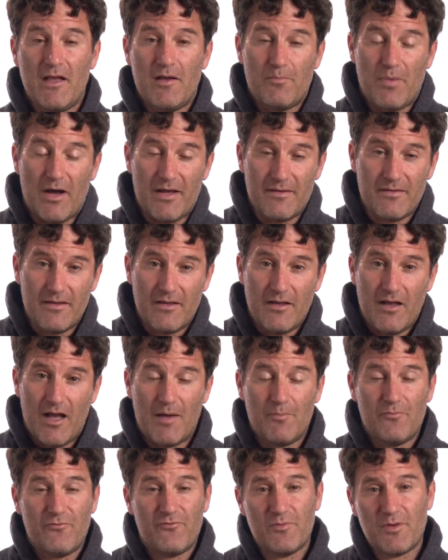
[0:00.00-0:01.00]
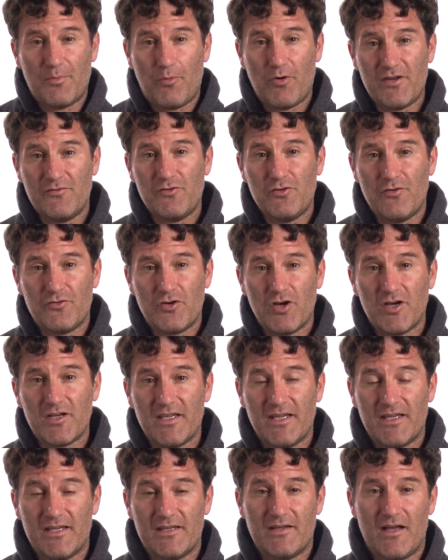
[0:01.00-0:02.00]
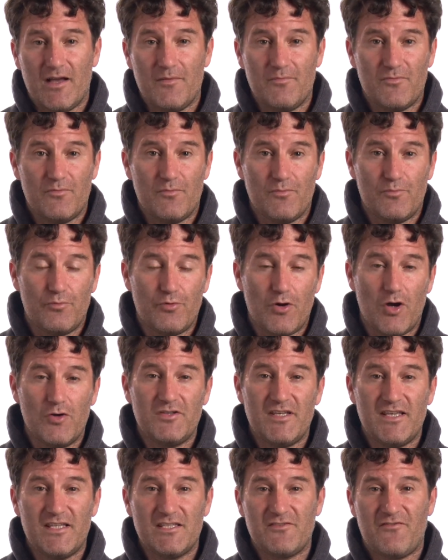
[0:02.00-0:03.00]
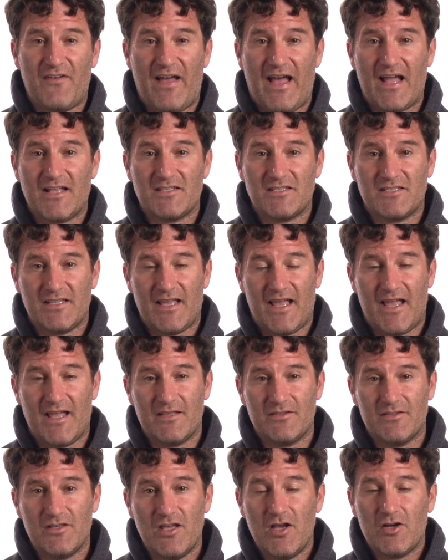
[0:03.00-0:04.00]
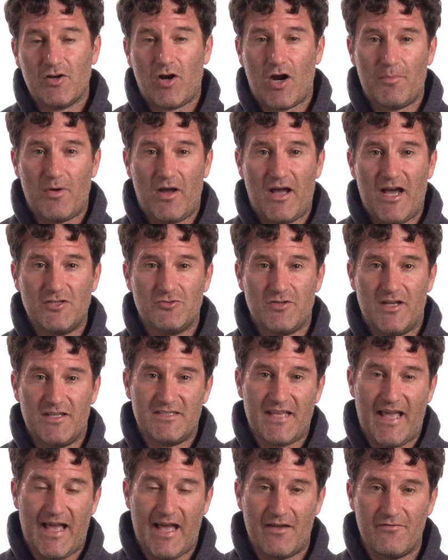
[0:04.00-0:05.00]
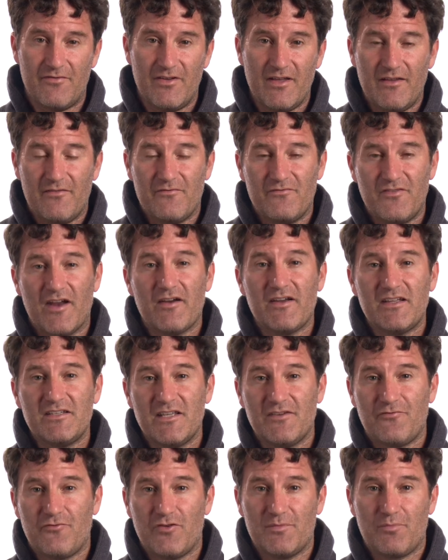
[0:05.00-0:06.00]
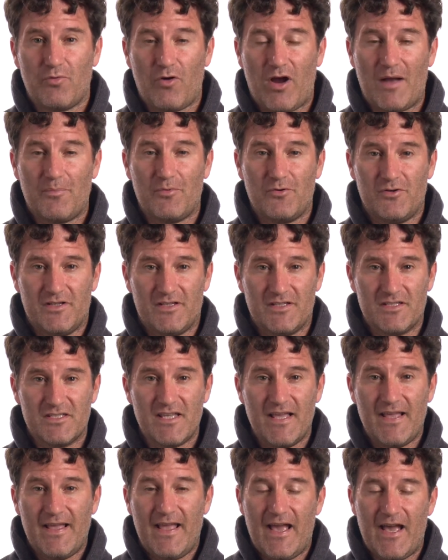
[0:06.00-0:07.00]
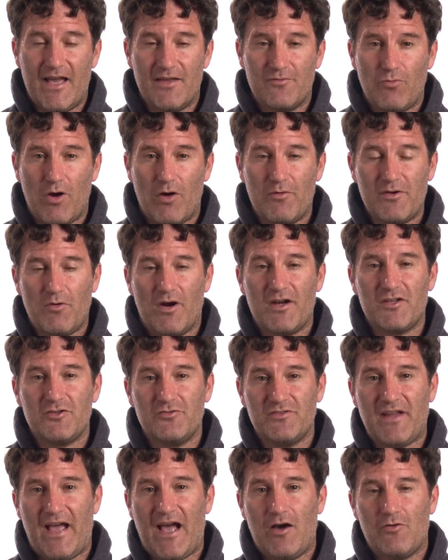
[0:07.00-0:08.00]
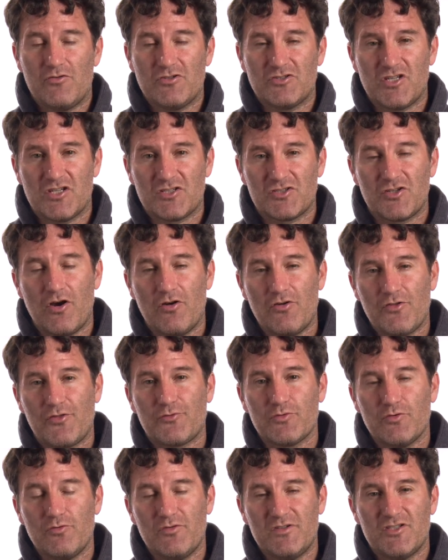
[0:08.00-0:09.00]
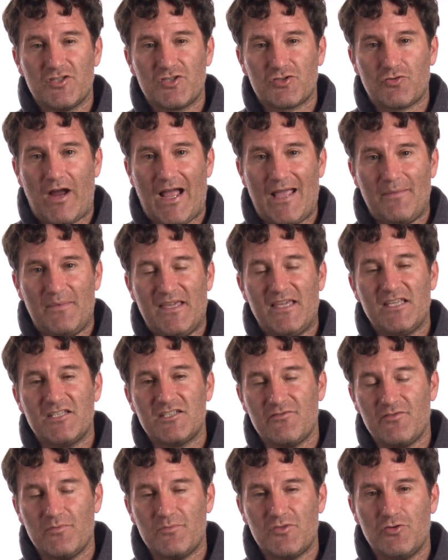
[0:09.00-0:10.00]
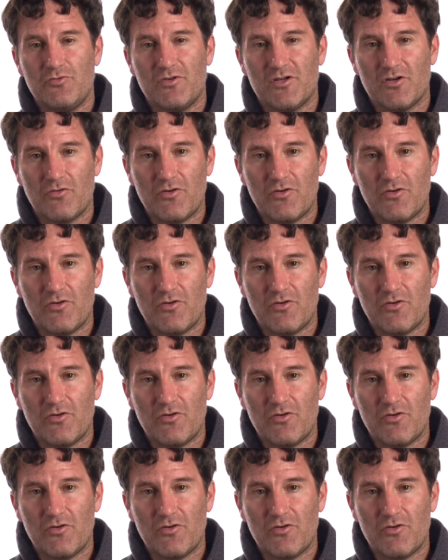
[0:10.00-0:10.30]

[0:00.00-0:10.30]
But from the point of view of cooking, proteins, fats, and carbohydrates have very different properties. And what we want to do now is just go through and describe each of them to you in a